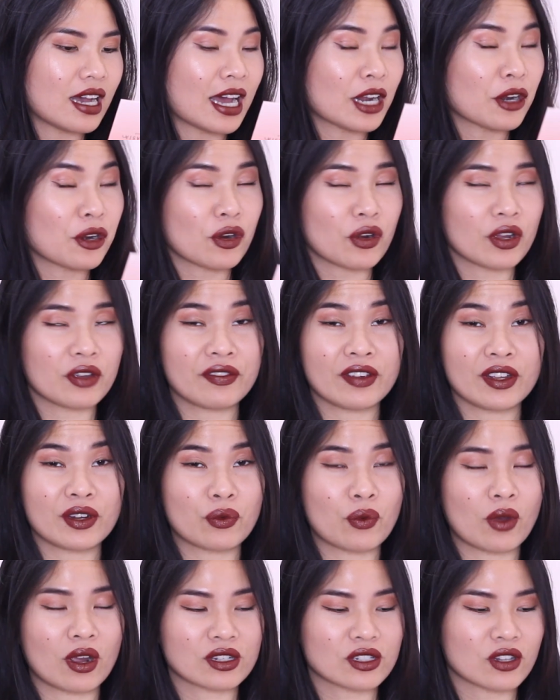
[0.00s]
I don't know if
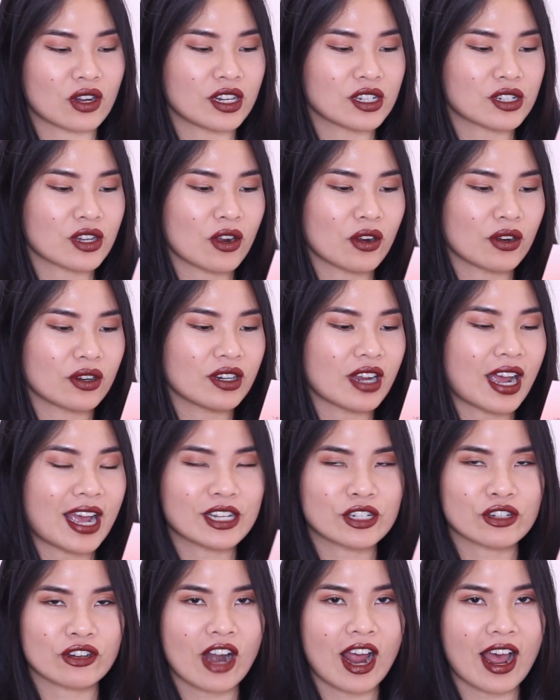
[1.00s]
it works on its own.
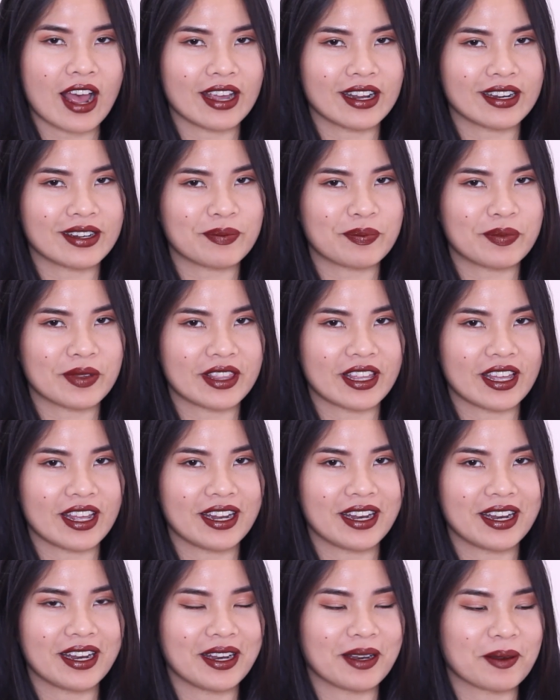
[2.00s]
I tried, but
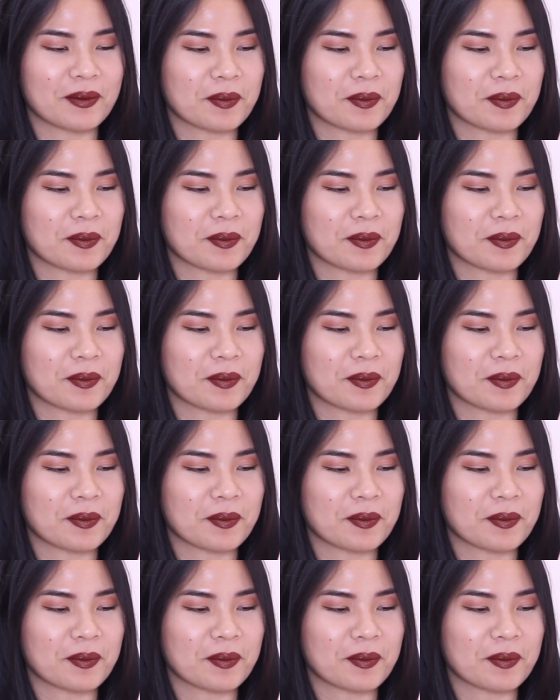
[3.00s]
then